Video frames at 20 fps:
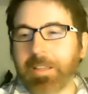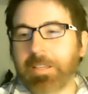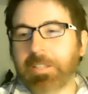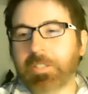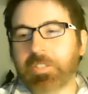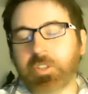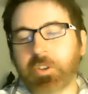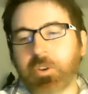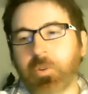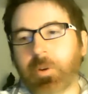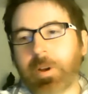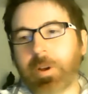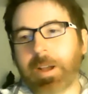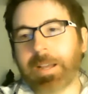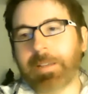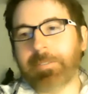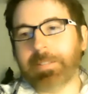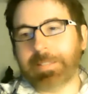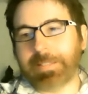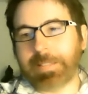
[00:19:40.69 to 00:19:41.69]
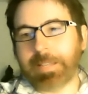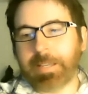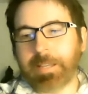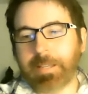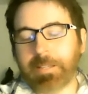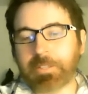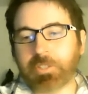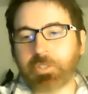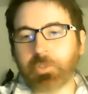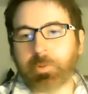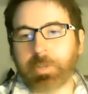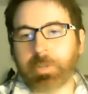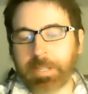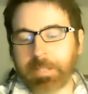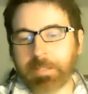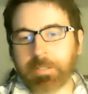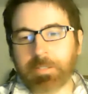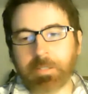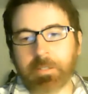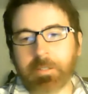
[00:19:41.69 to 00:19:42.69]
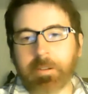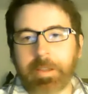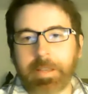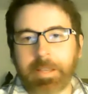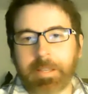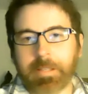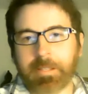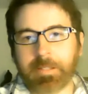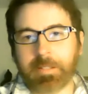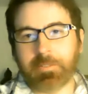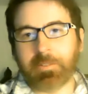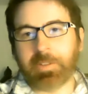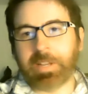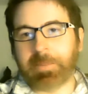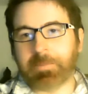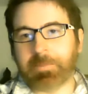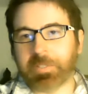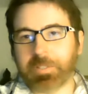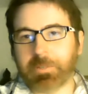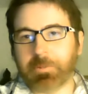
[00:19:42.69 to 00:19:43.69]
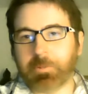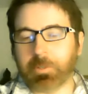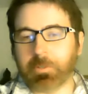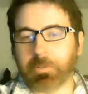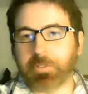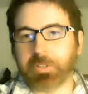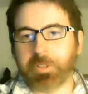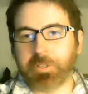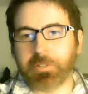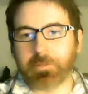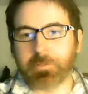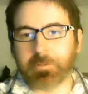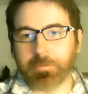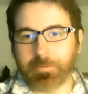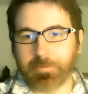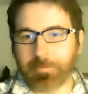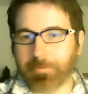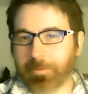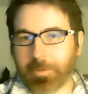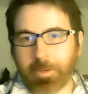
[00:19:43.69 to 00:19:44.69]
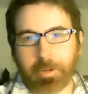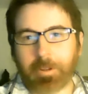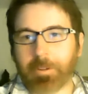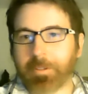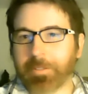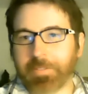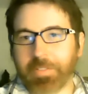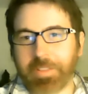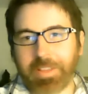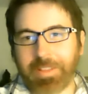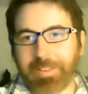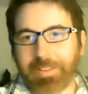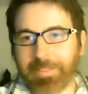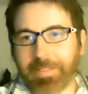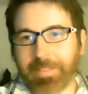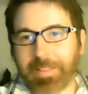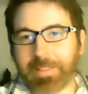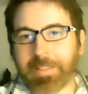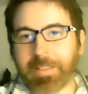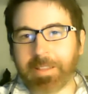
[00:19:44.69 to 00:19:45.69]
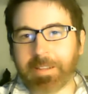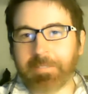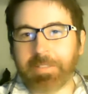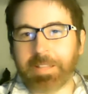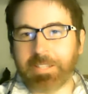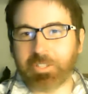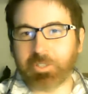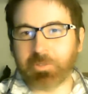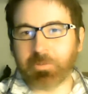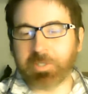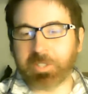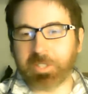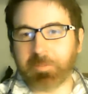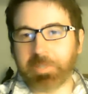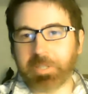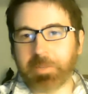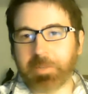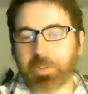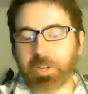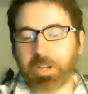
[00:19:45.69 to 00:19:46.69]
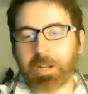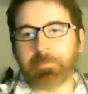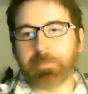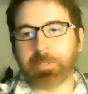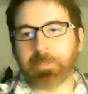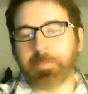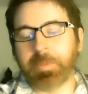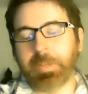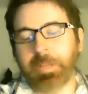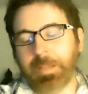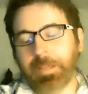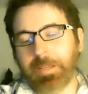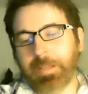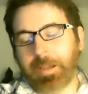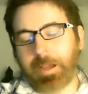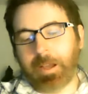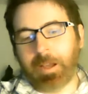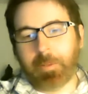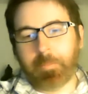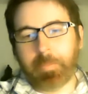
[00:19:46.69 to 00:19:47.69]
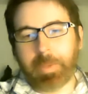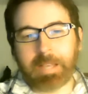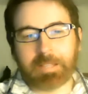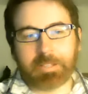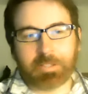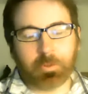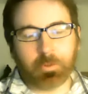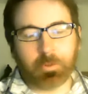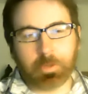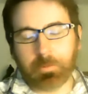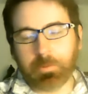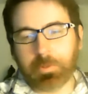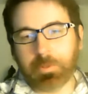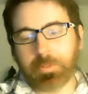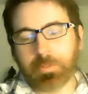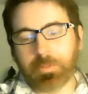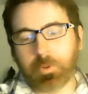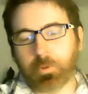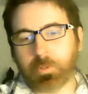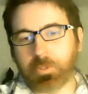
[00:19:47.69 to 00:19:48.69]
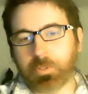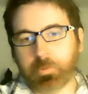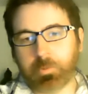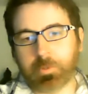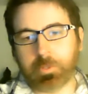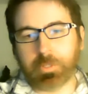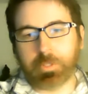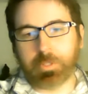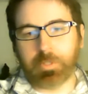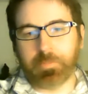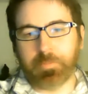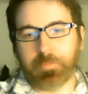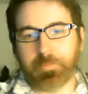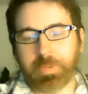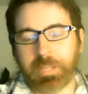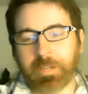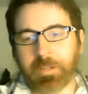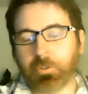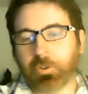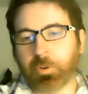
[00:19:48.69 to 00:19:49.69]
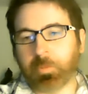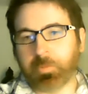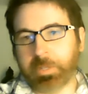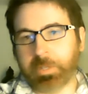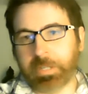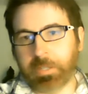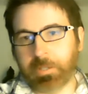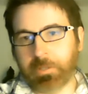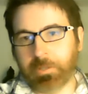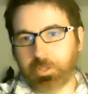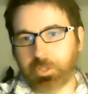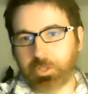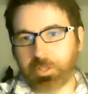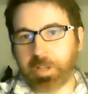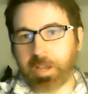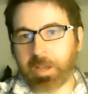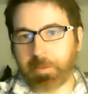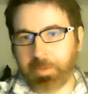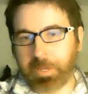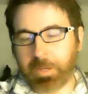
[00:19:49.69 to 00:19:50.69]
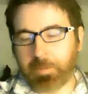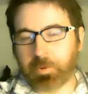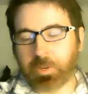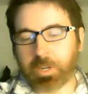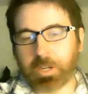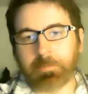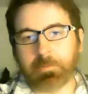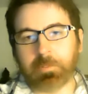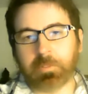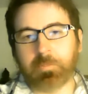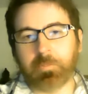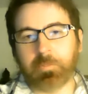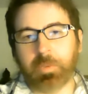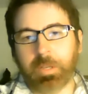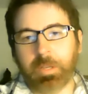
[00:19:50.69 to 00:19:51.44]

So I would say the short answer is they'll absolutely work with you on all of that. That none of that should really be a problem. Past coursework being incorporated should not be a problem.